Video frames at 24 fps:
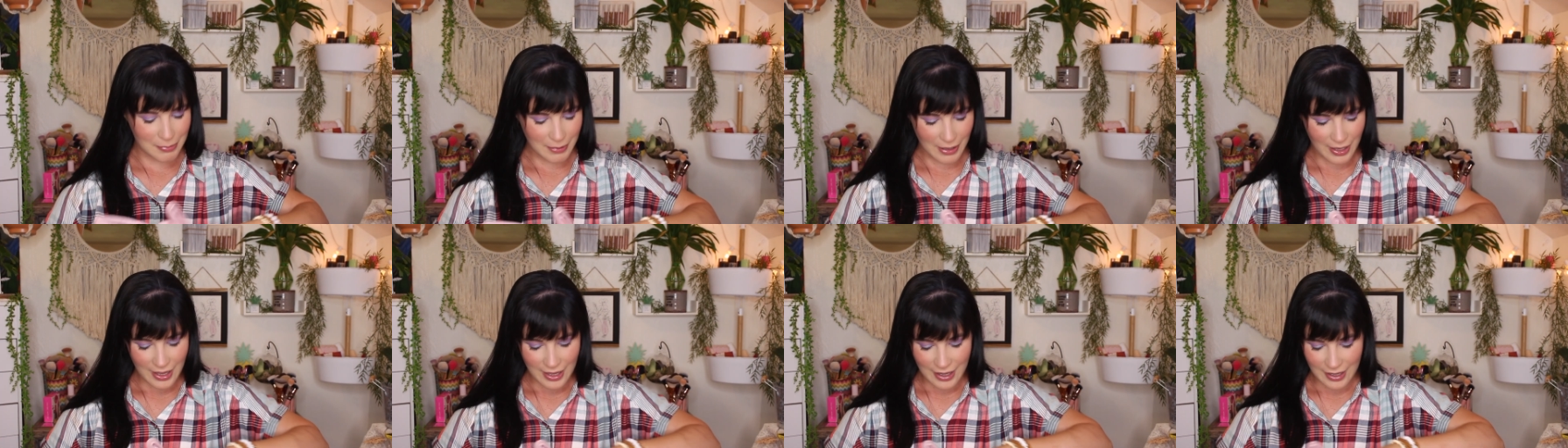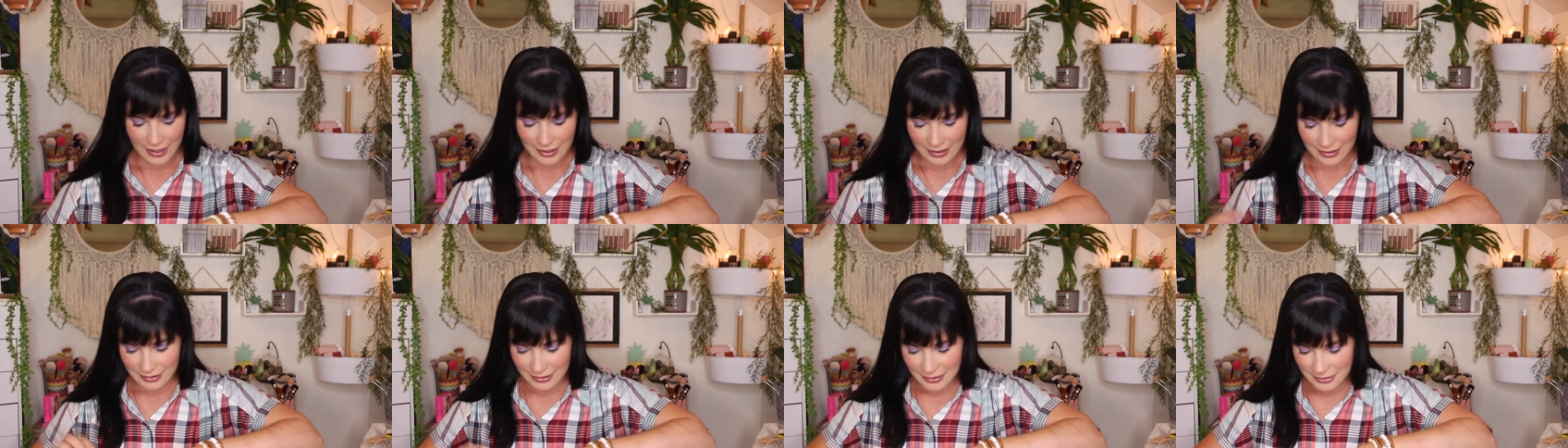
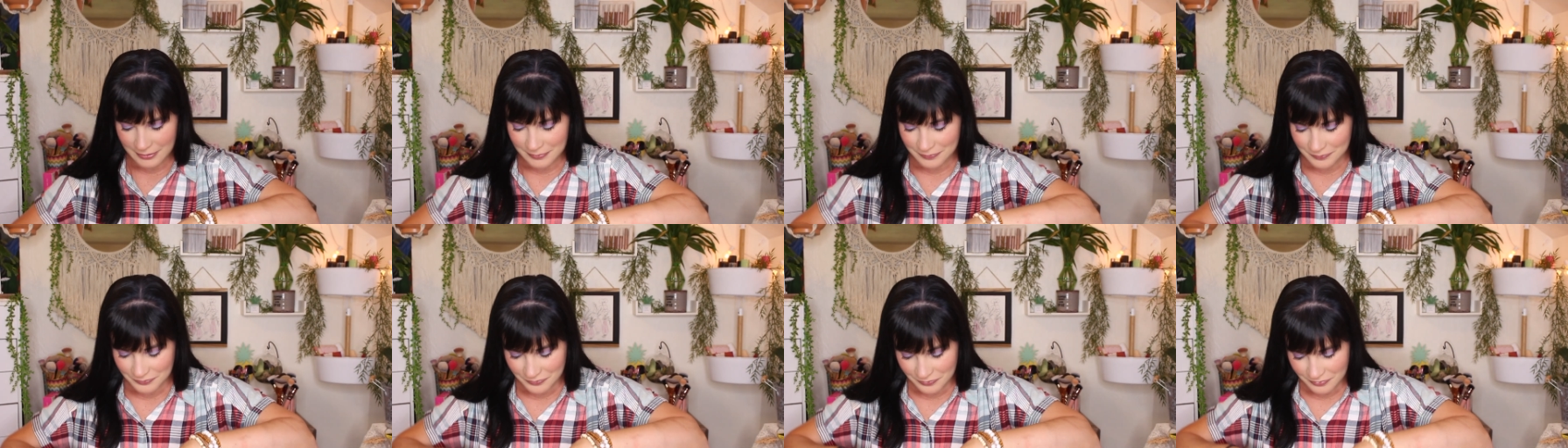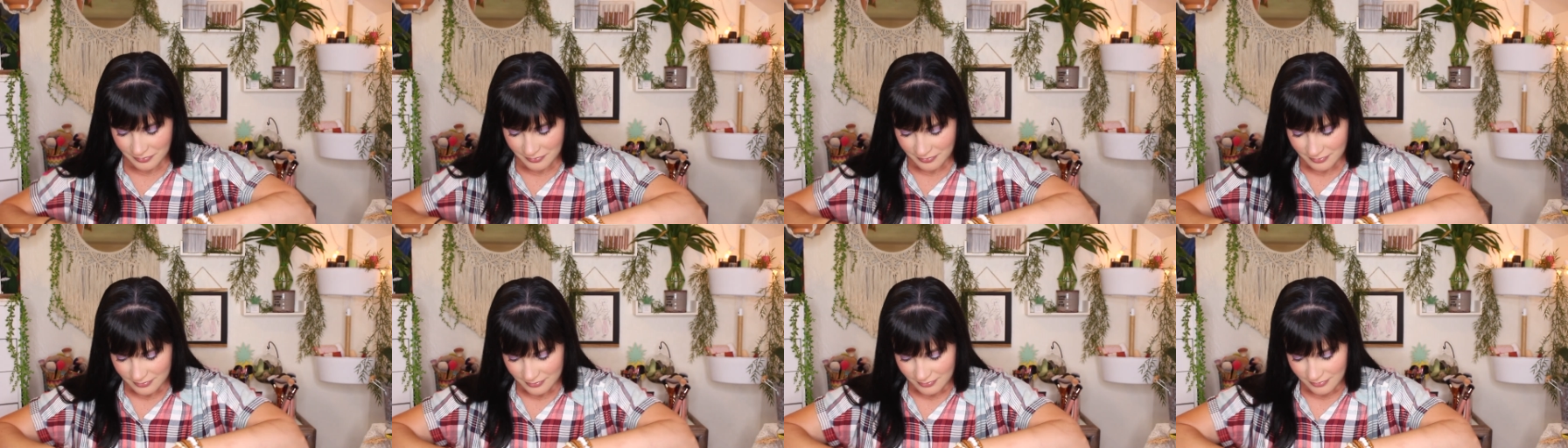bag
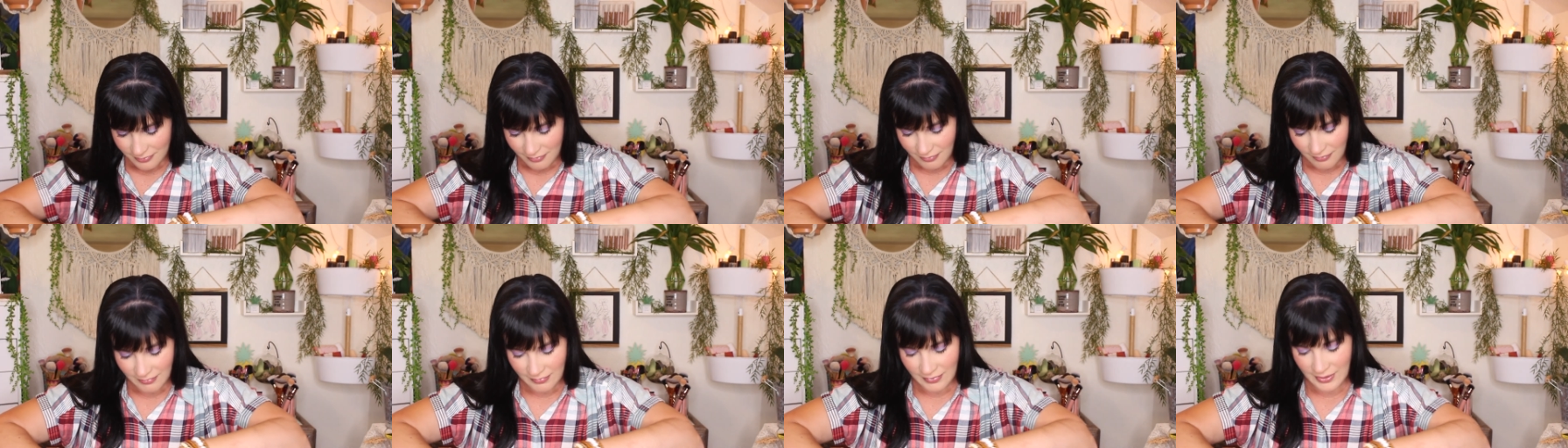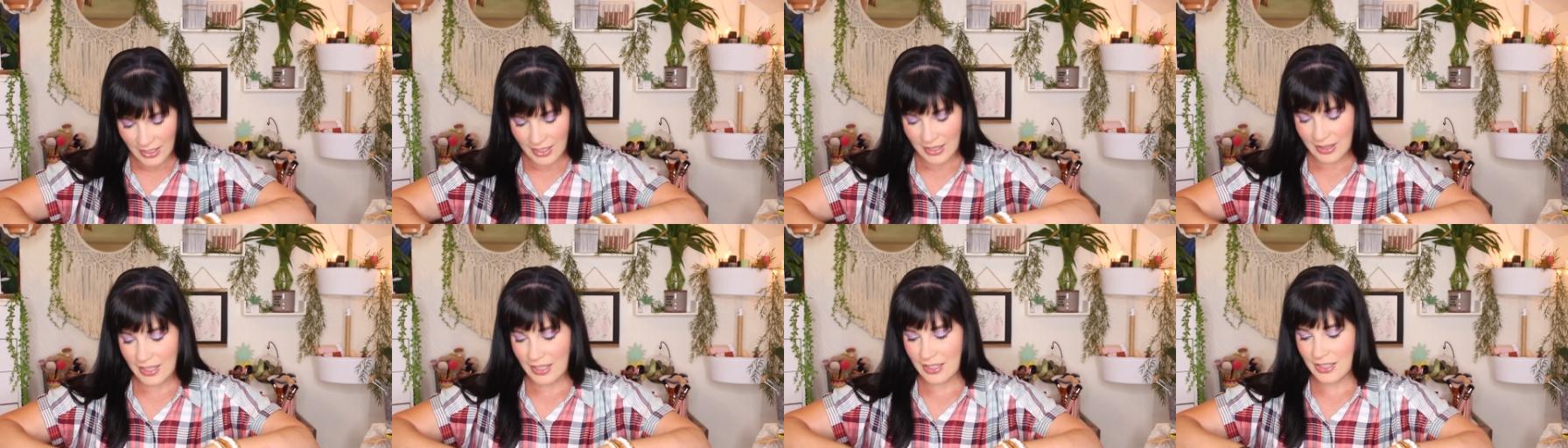
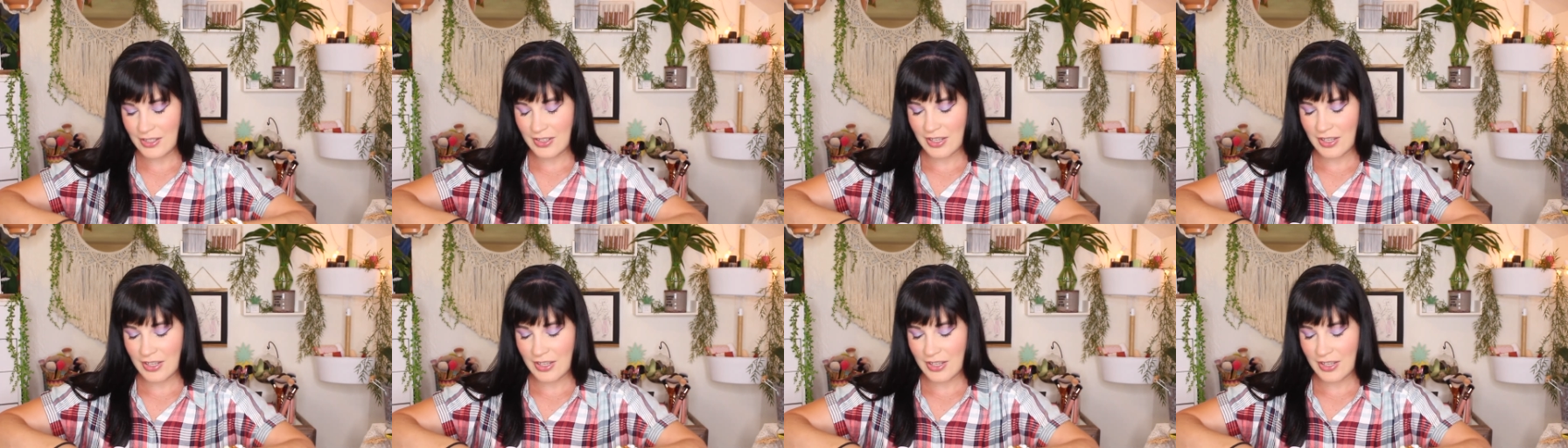and then